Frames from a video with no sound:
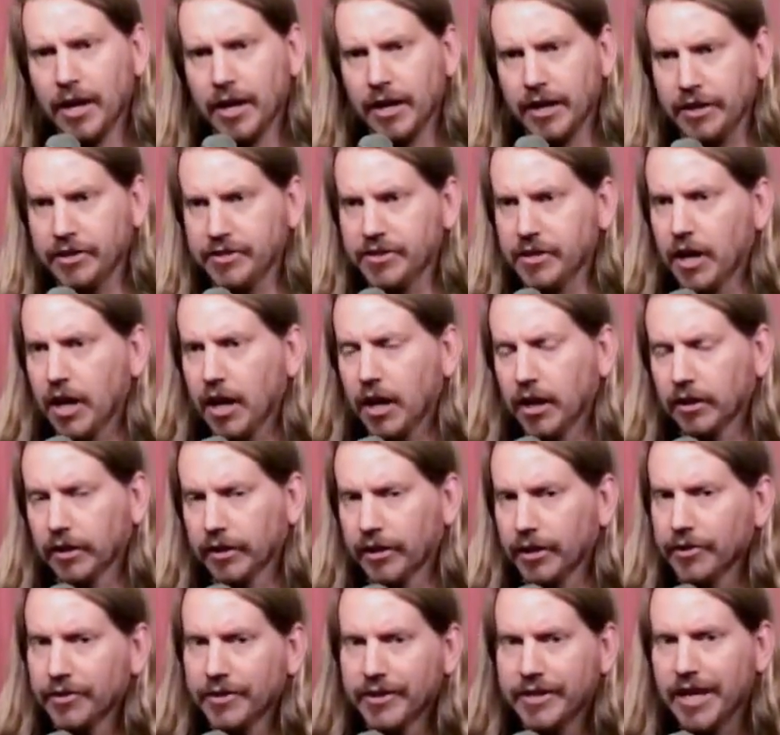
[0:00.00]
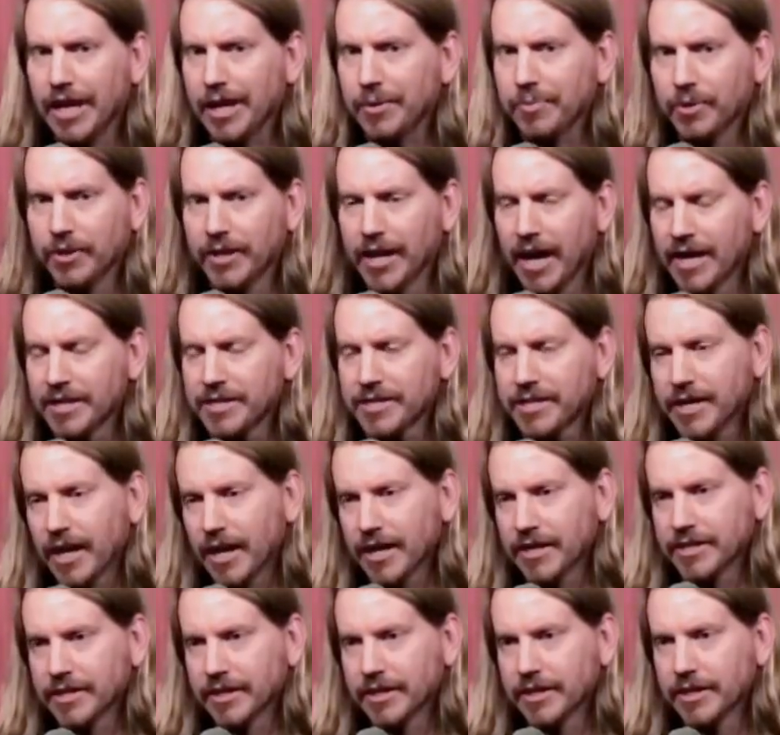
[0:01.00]
He's Larry the Cable Guy's
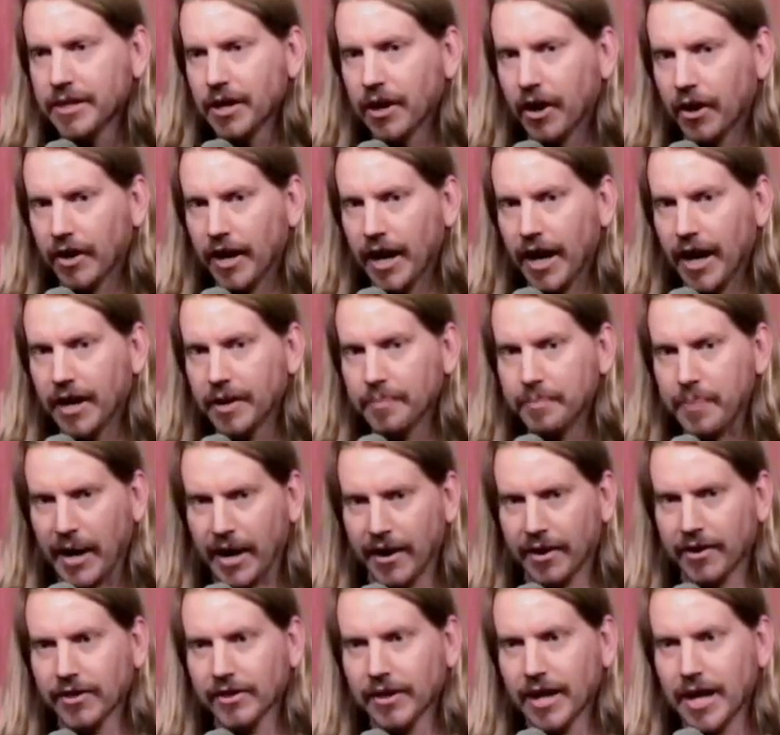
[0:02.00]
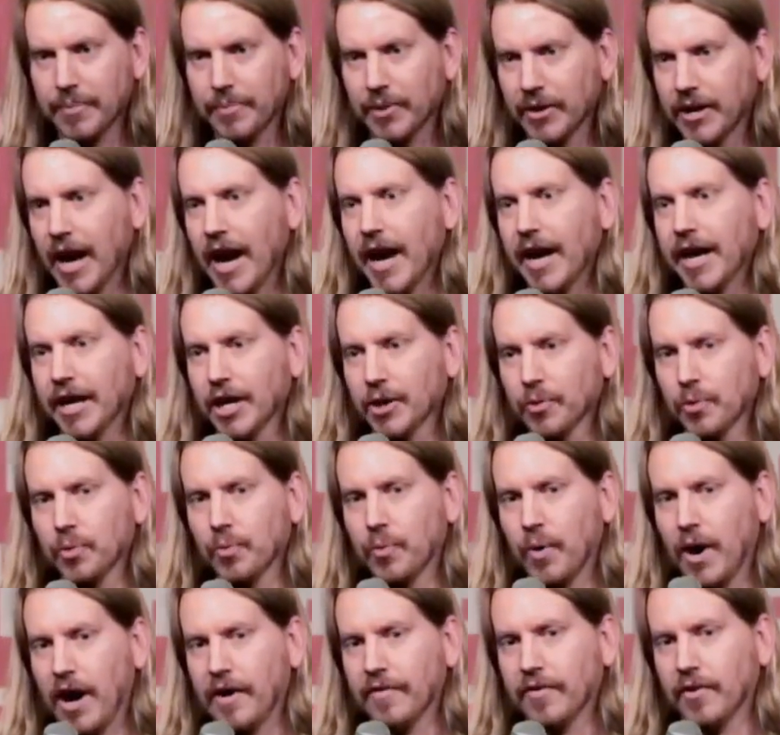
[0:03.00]
cousin. Alright, Perry the Label Guy here with
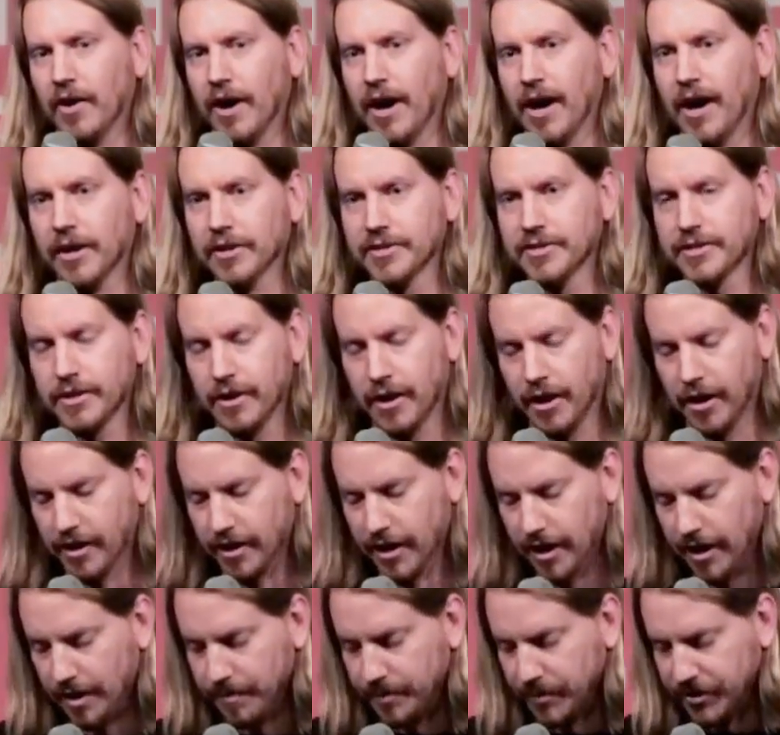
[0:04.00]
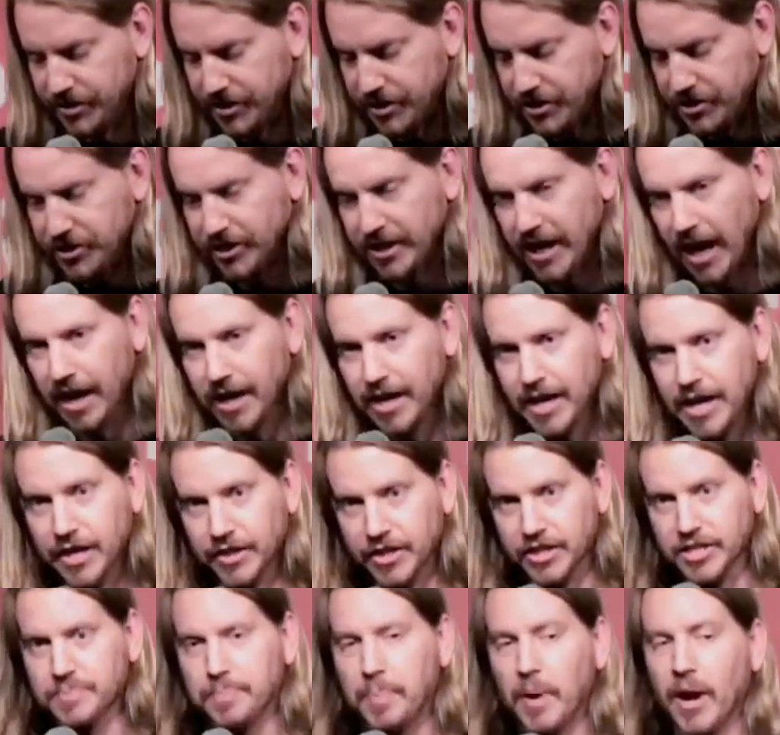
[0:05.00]
Waffle House. Alright, I'm going to teach you guys.
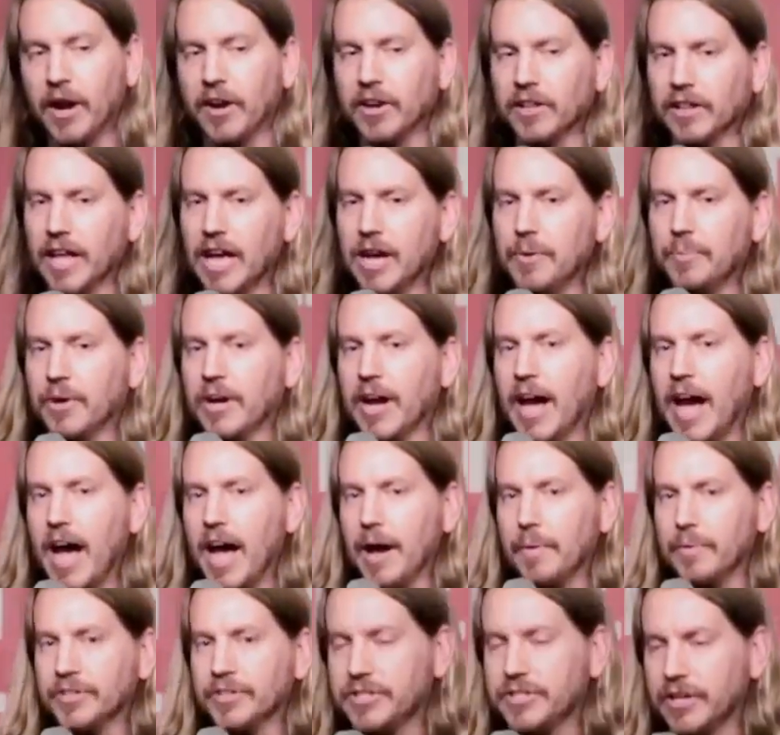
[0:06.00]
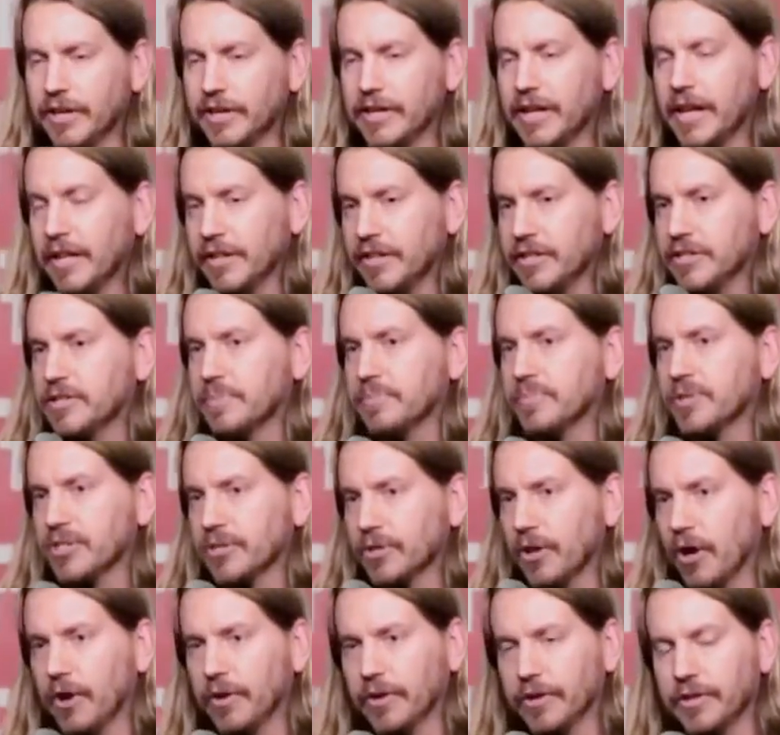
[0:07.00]
This is Perry the Label Guy. to tell you some
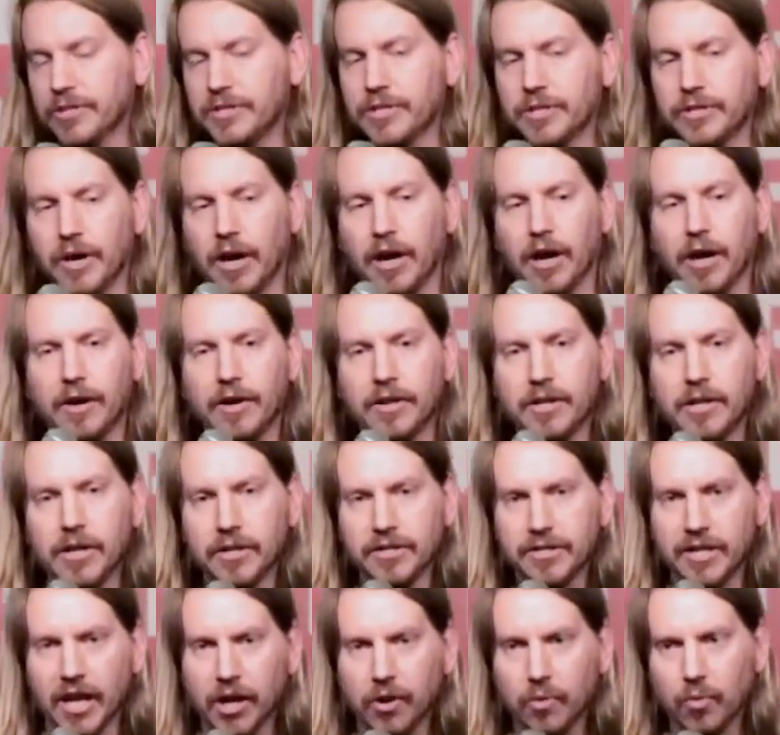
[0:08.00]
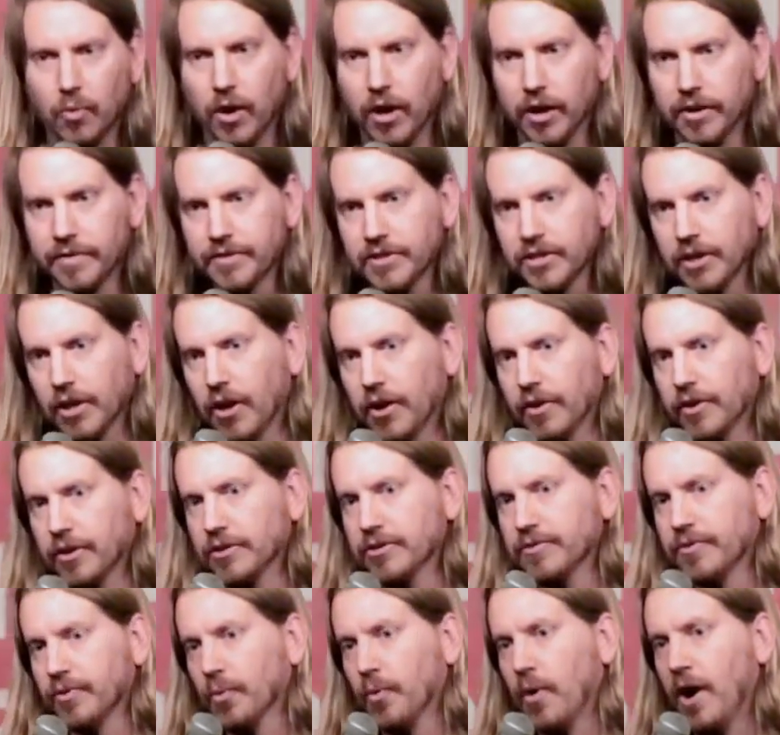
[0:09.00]
slogans. Take one
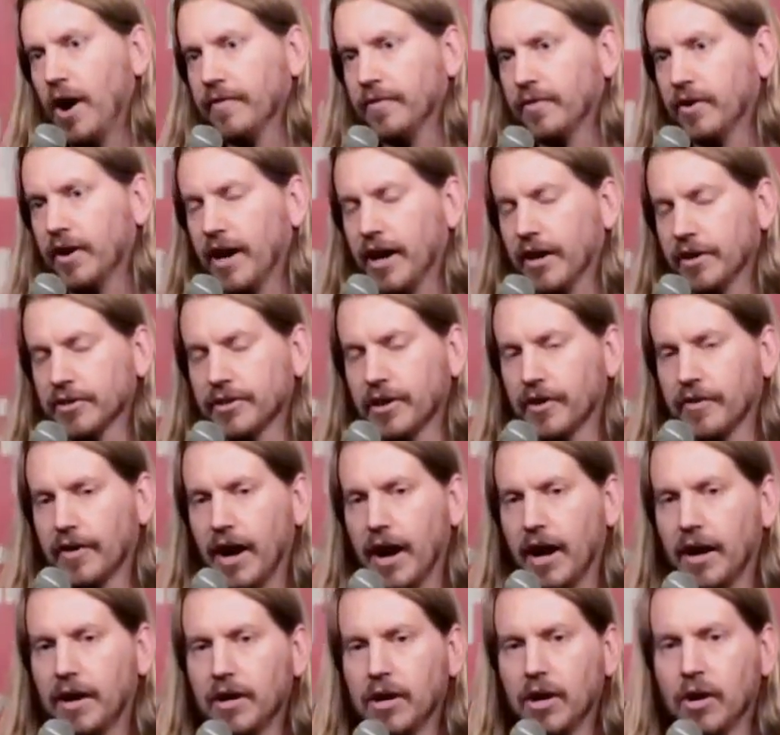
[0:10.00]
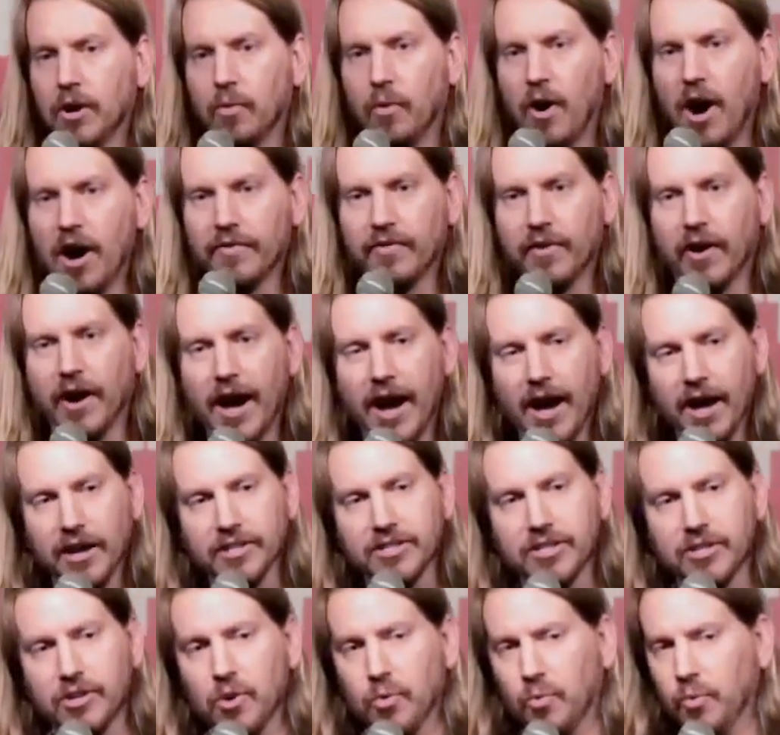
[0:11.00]
slogans for Waffle House. Alright. Waffle
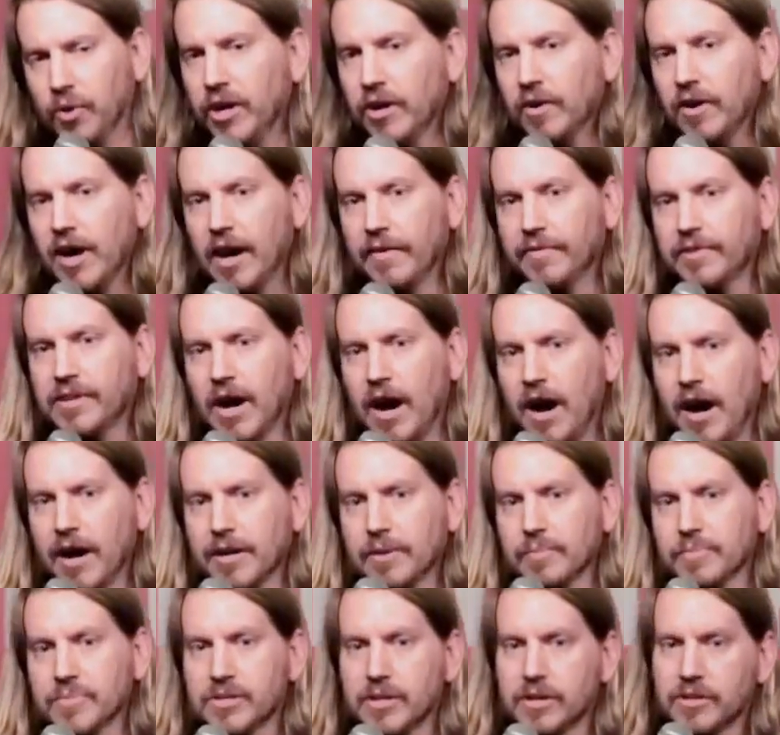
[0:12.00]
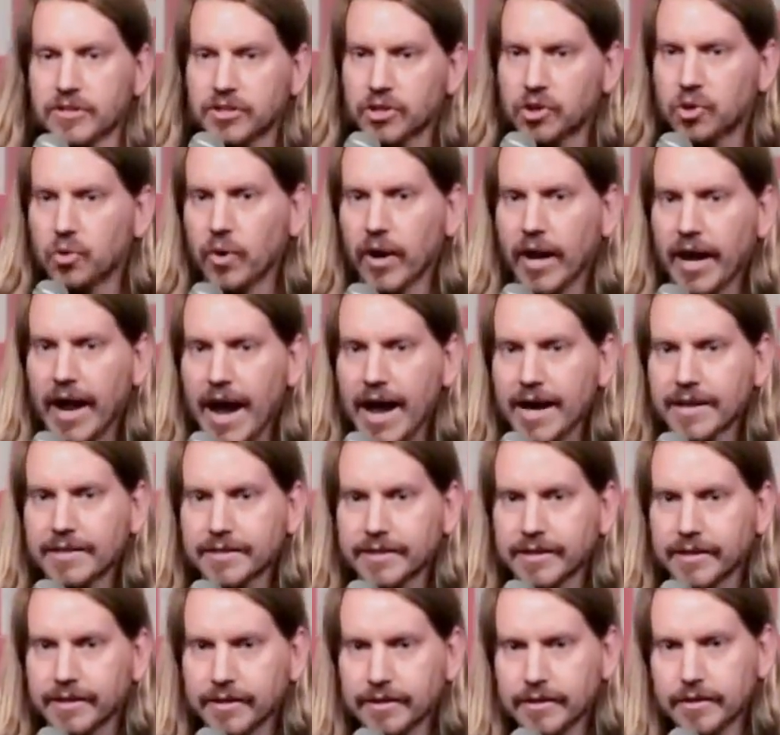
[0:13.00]
House, we don't have condoms, so quit
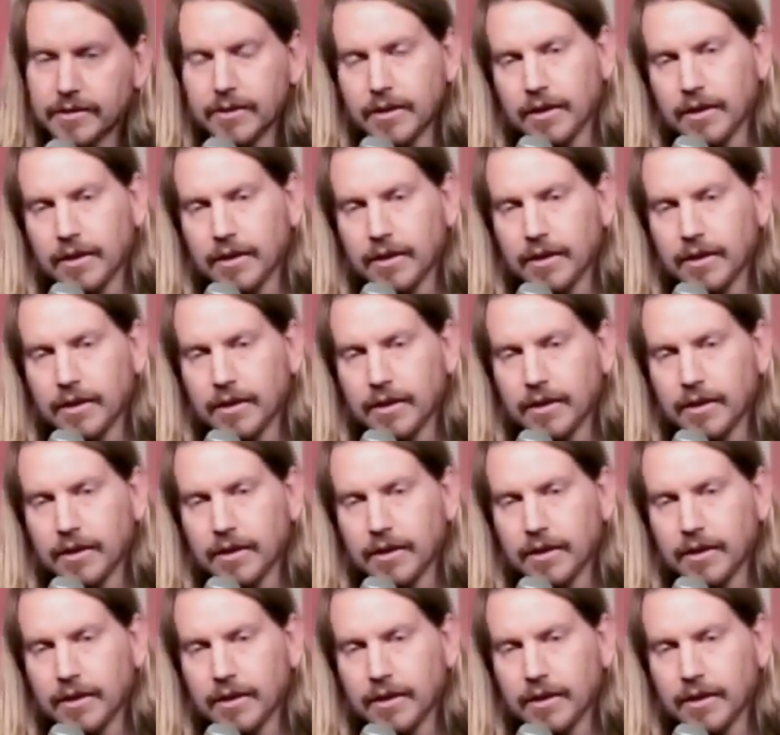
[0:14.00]
asking.